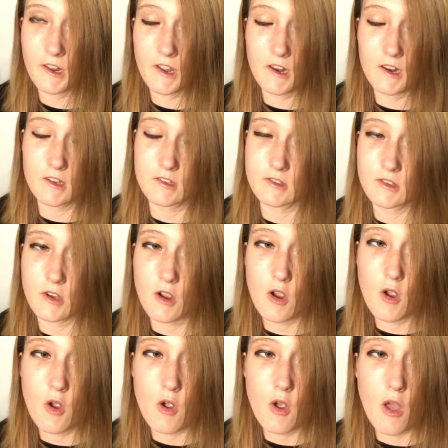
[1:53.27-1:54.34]
It is
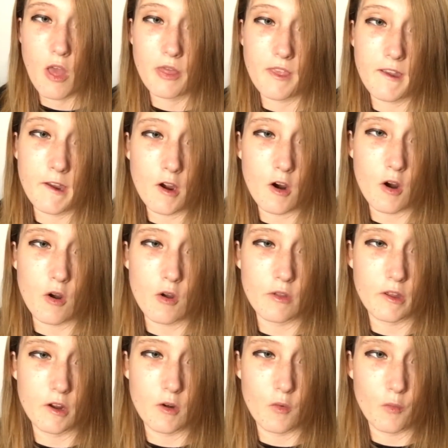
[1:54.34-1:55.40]
they are
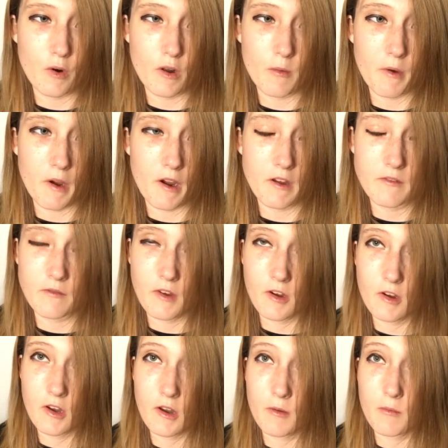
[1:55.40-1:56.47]
like one of my
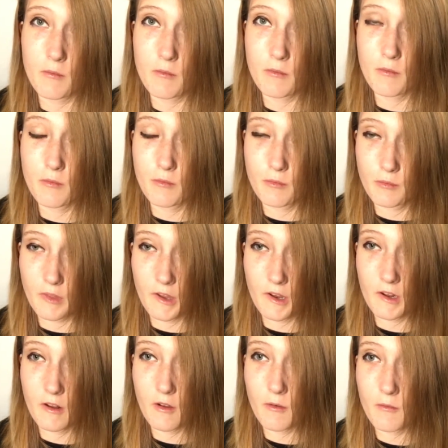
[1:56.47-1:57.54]
very
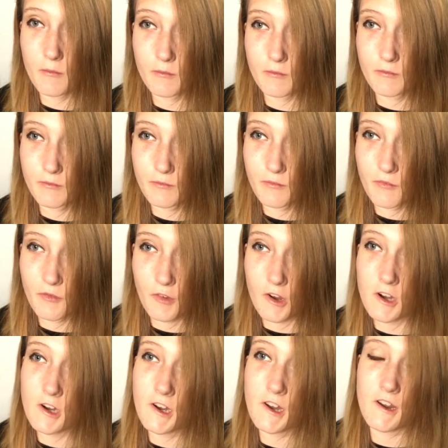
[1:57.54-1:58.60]
like
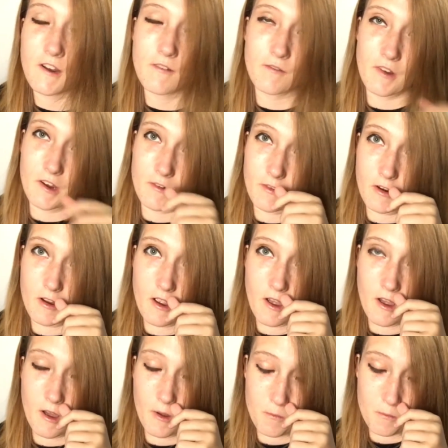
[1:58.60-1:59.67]
very favorite
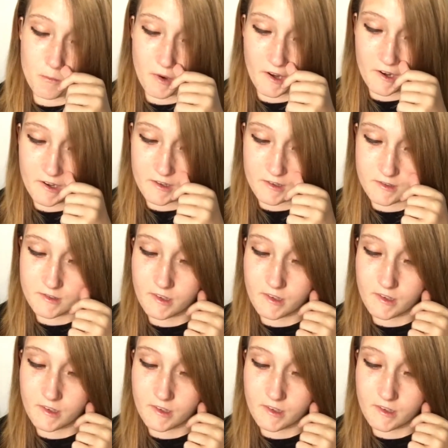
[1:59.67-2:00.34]
um, bands